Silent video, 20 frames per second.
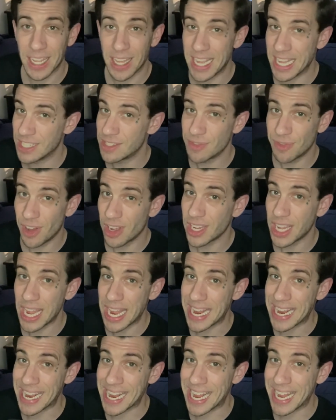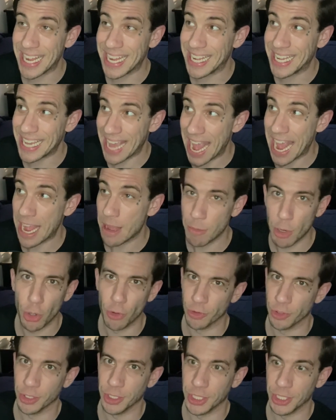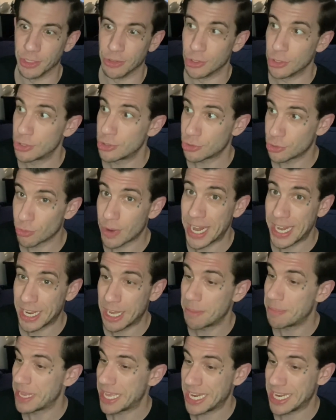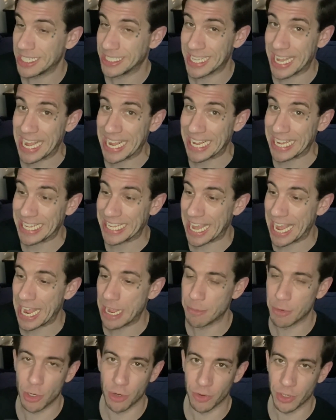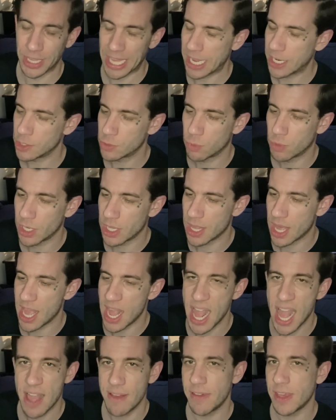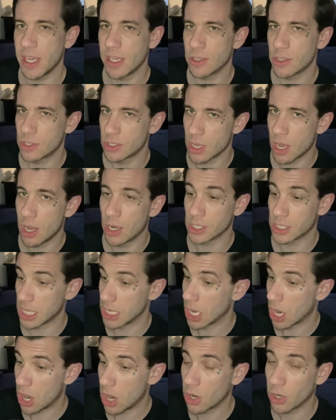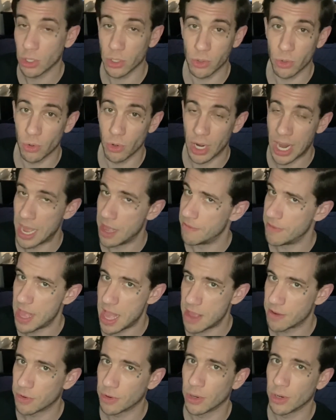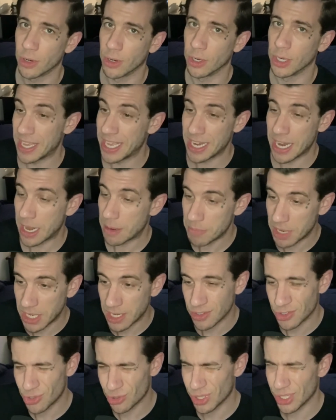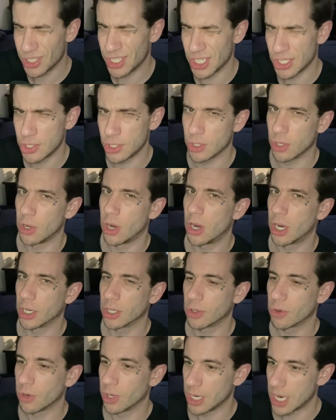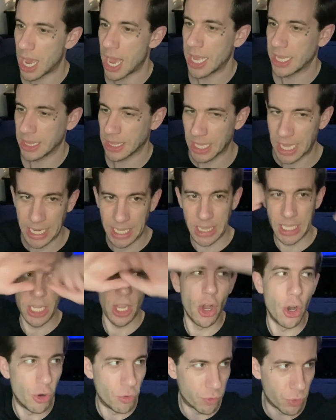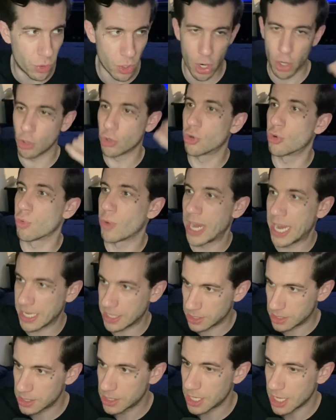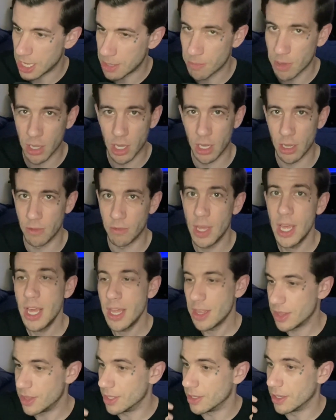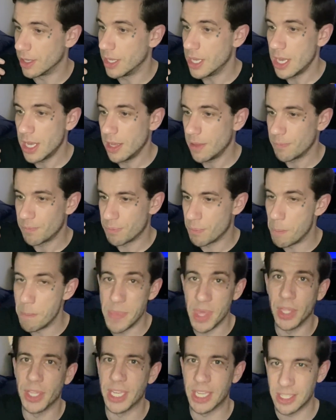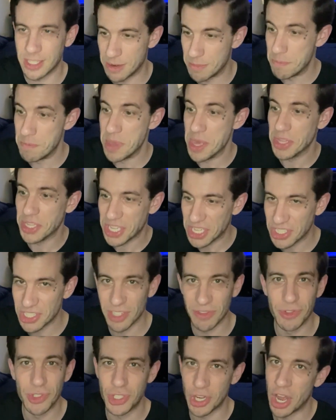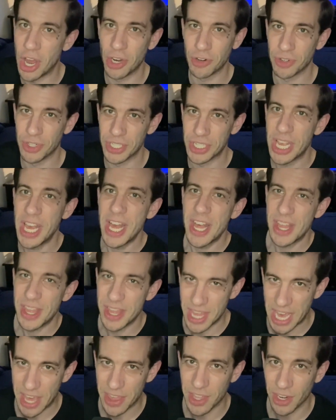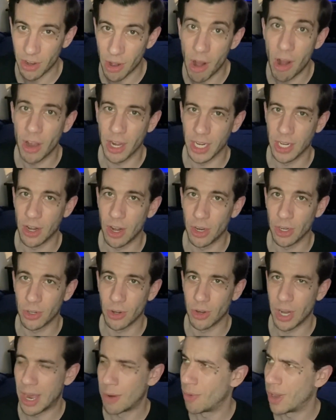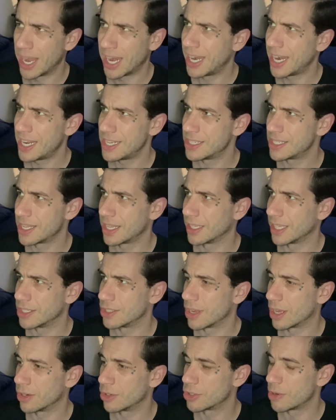it's fucking game over, dude. Straight up, it is game over. That is one of the heaviest songs in hardcore I have ever heard. And I mean in traditional hardcore, not in like the overall grand scheme of the millions and millions of genres that there are in hardcore. Why did I just sound like Donald